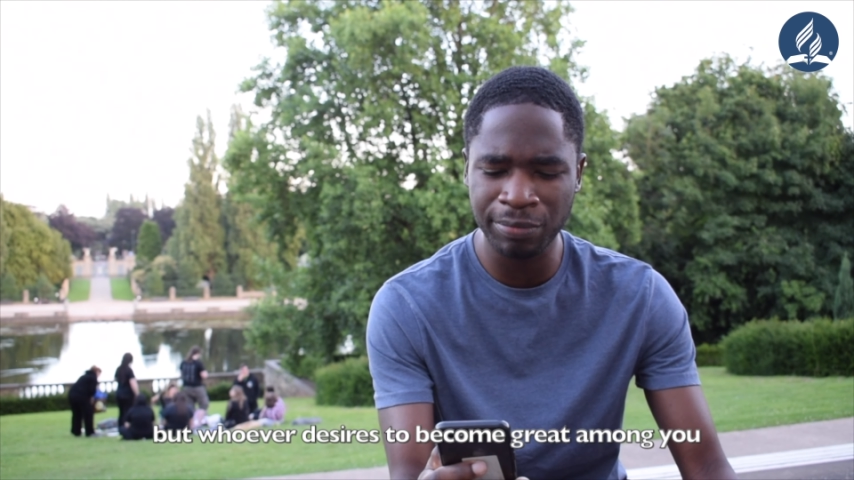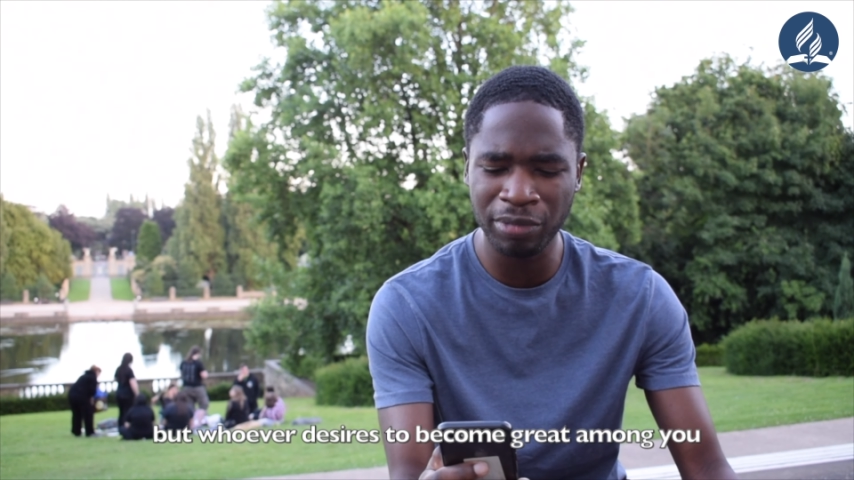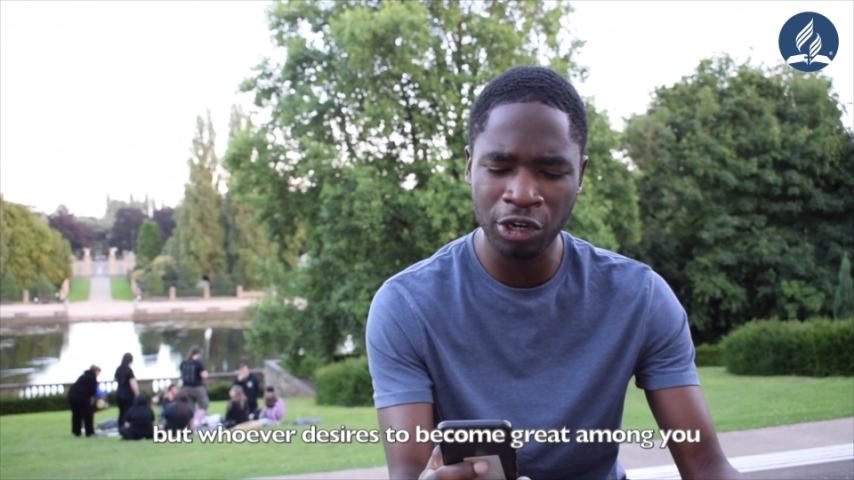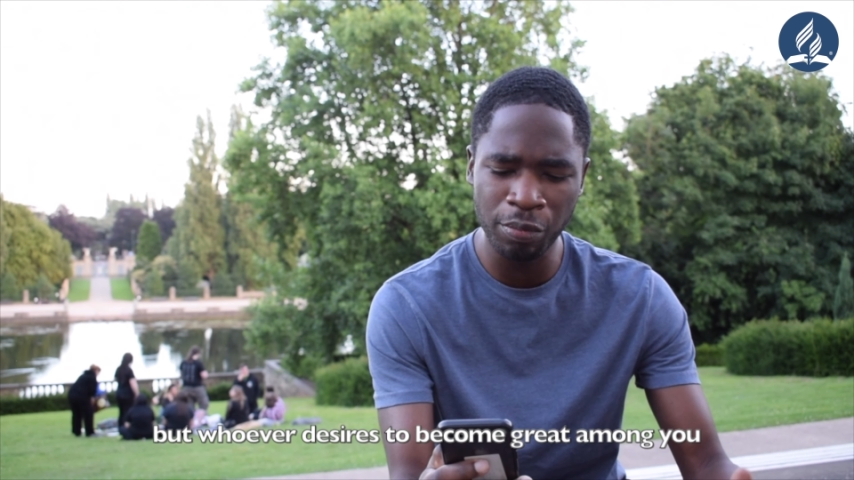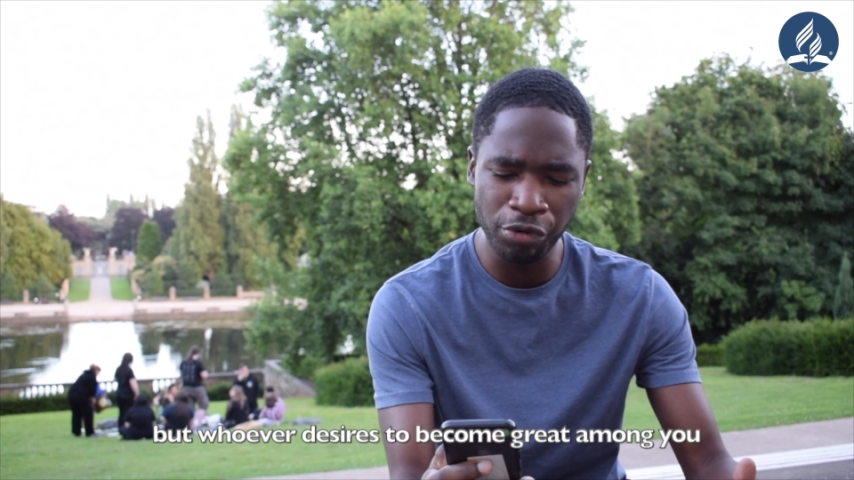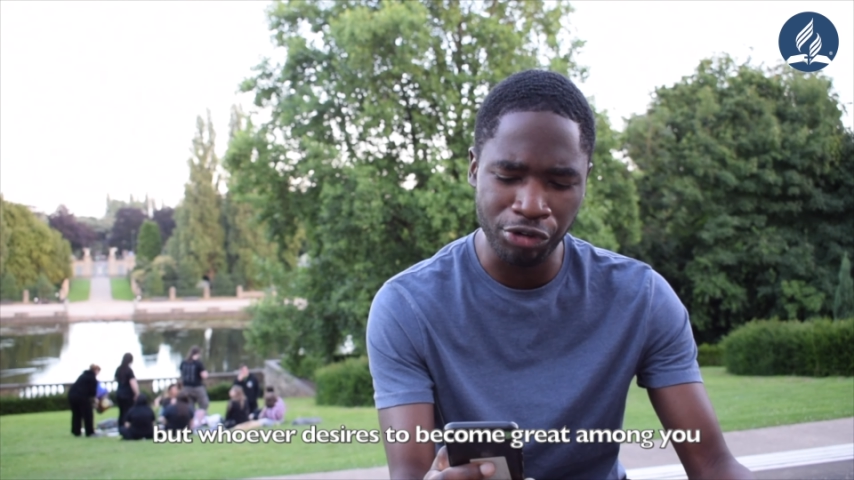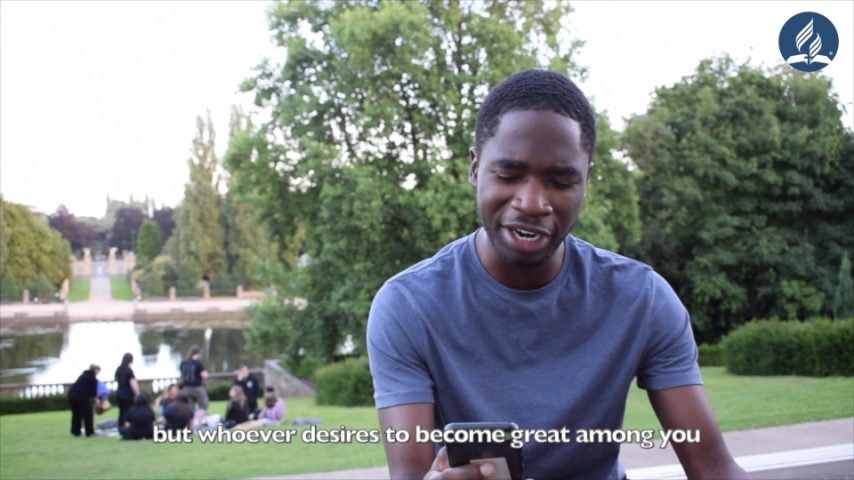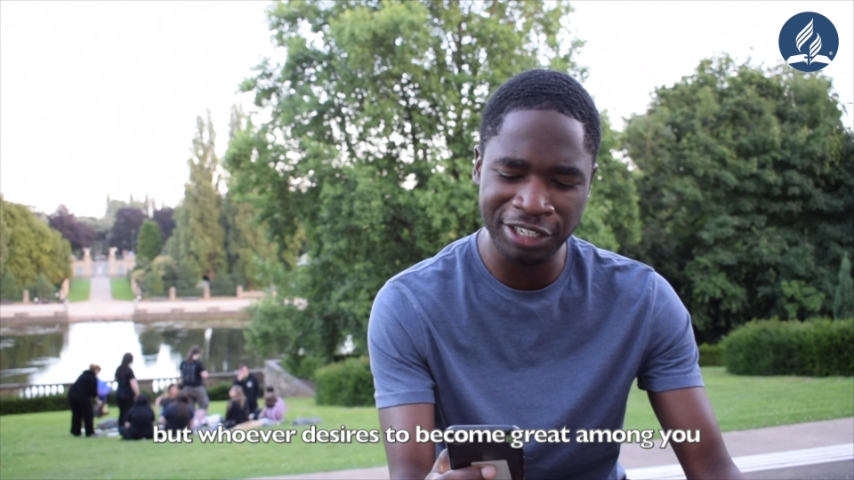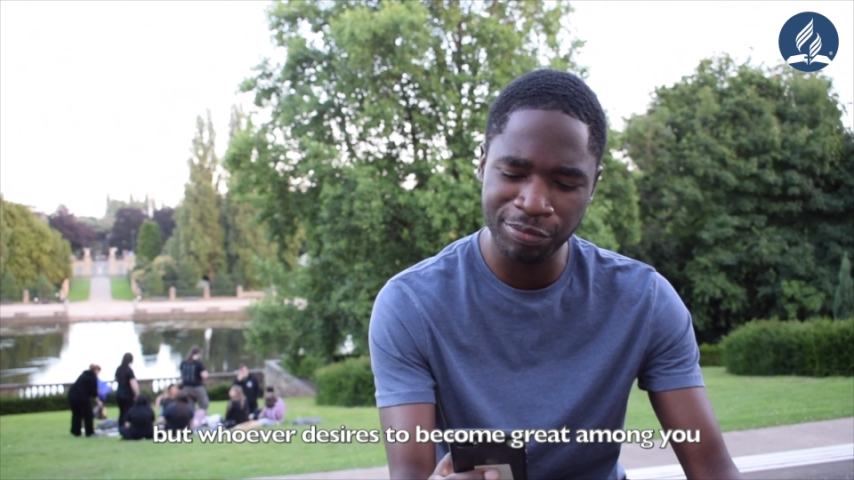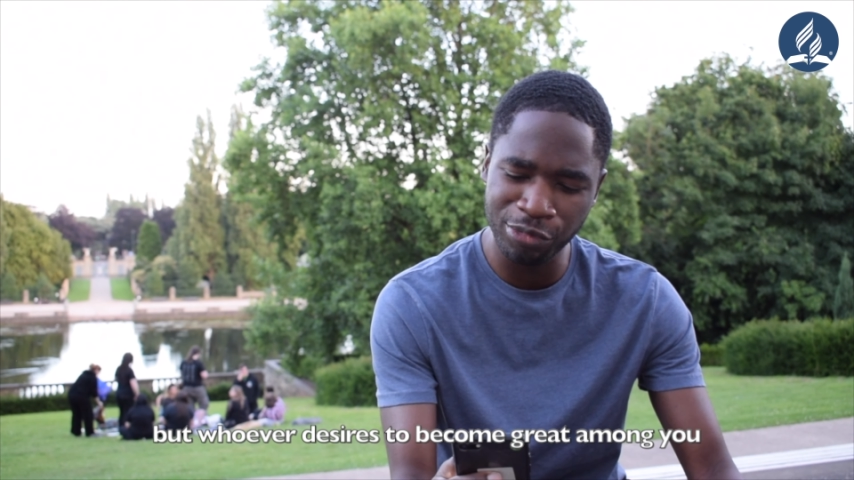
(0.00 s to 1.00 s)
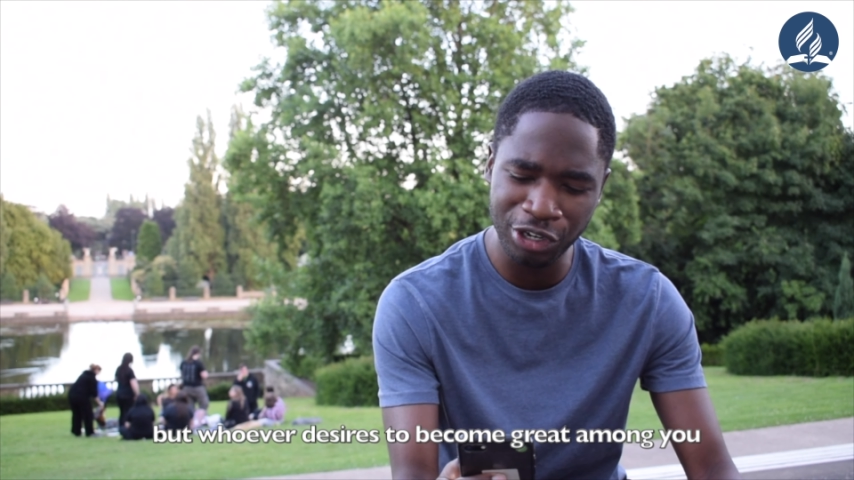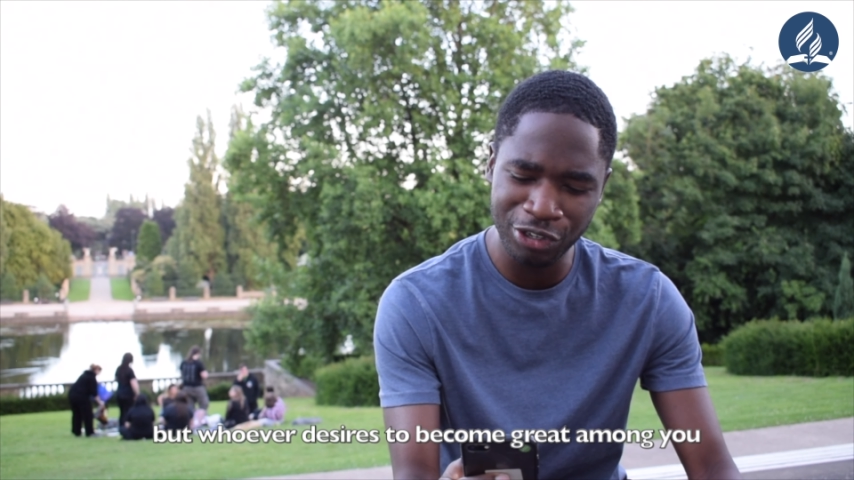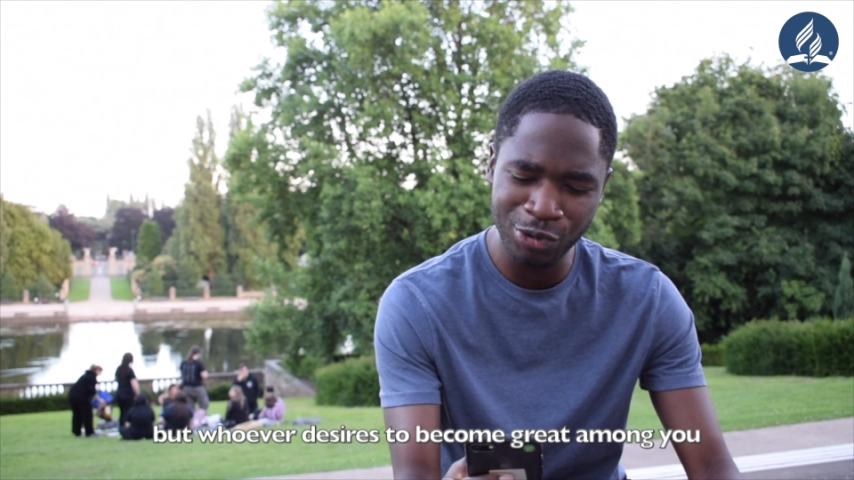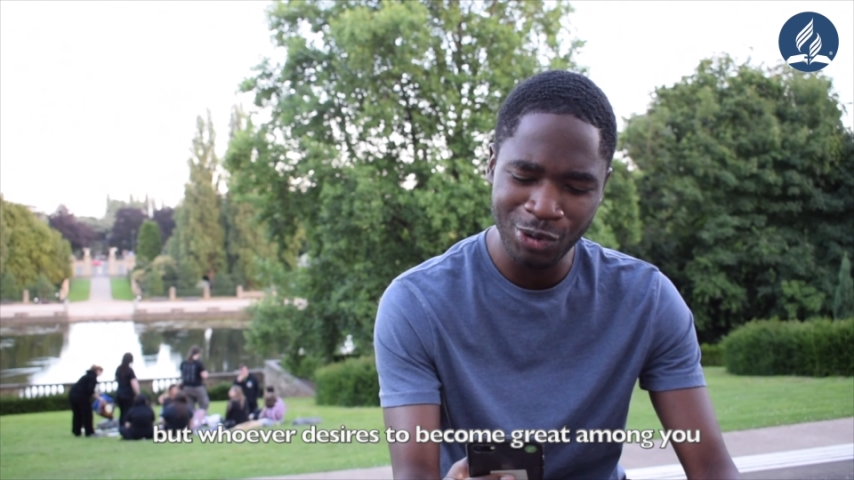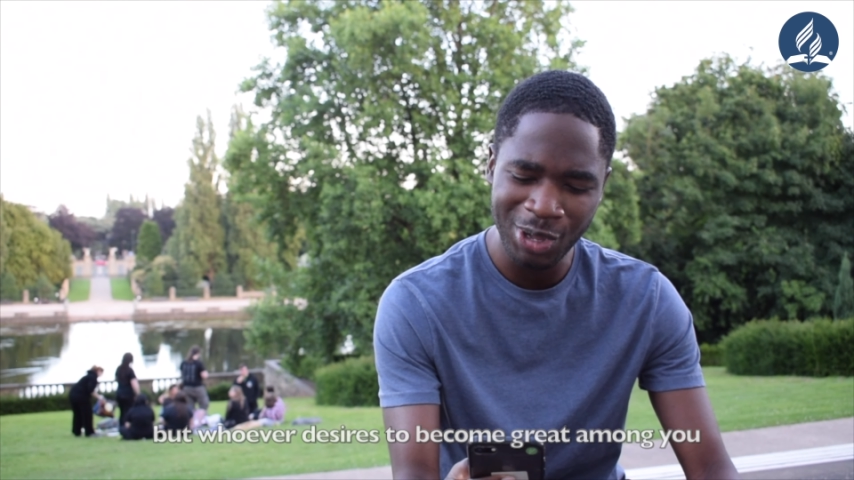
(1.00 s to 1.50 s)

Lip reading: become great among you,